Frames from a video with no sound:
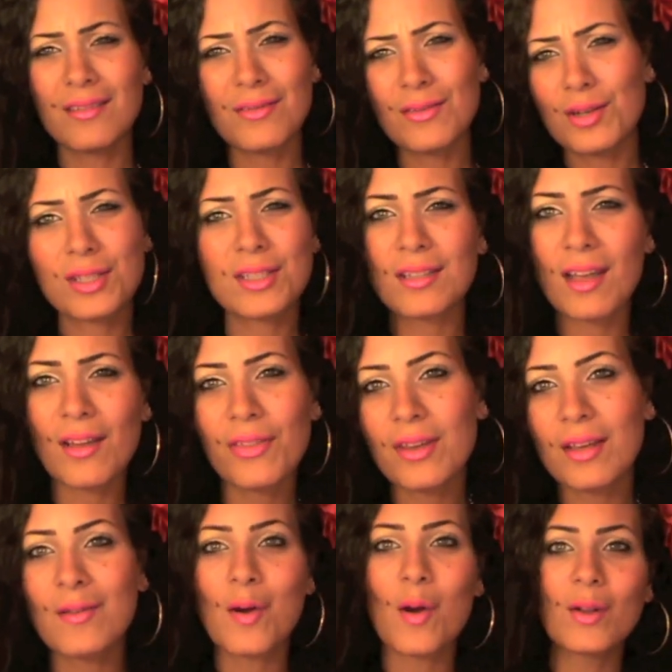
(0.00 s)
There's
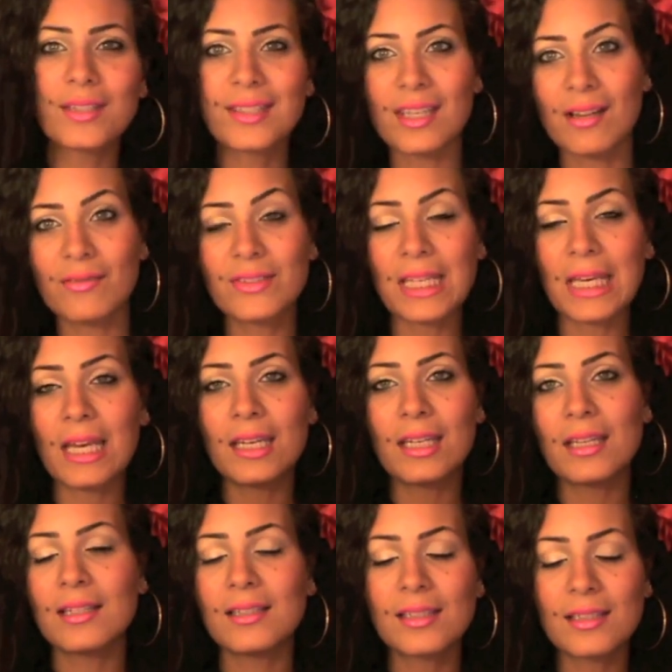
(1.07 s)
nothing called self-tanning and